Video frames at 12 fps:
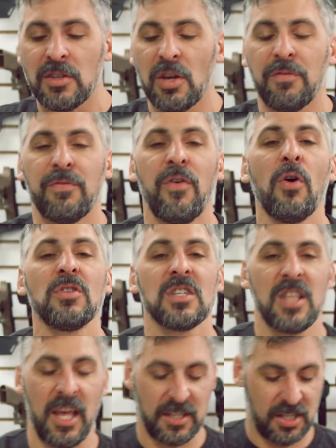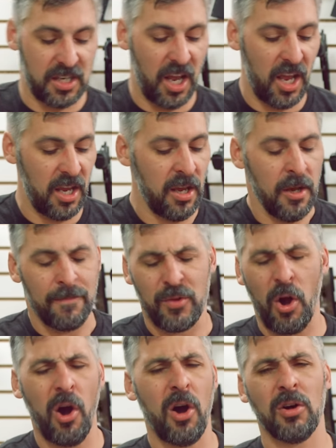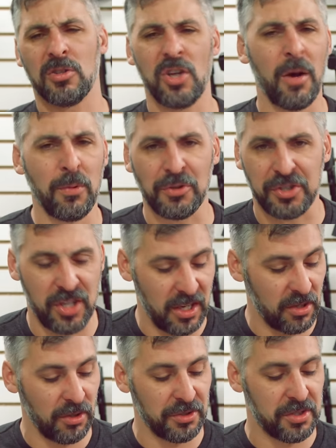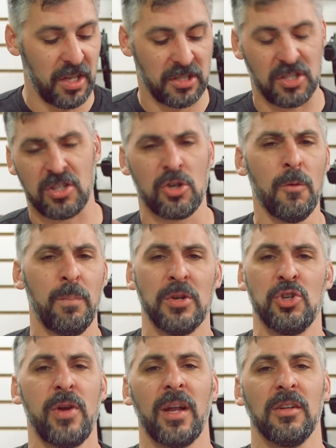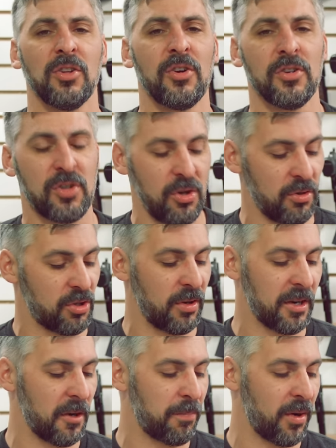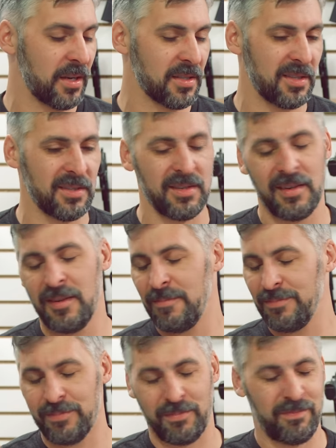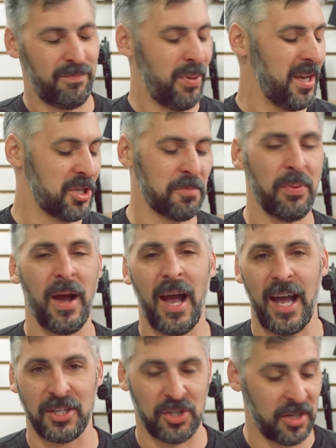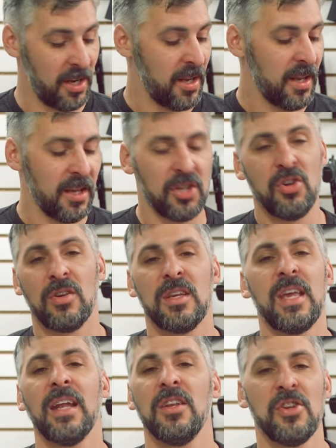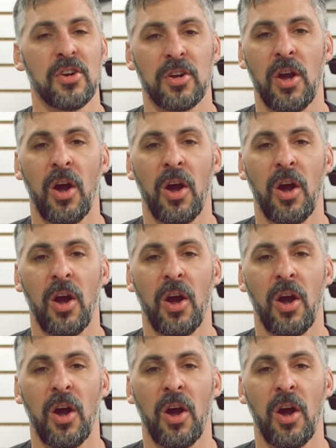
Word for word: To folks that say, oh, double singles, that's stupid, you gotta learn two trigger presses, pish posh. You get in your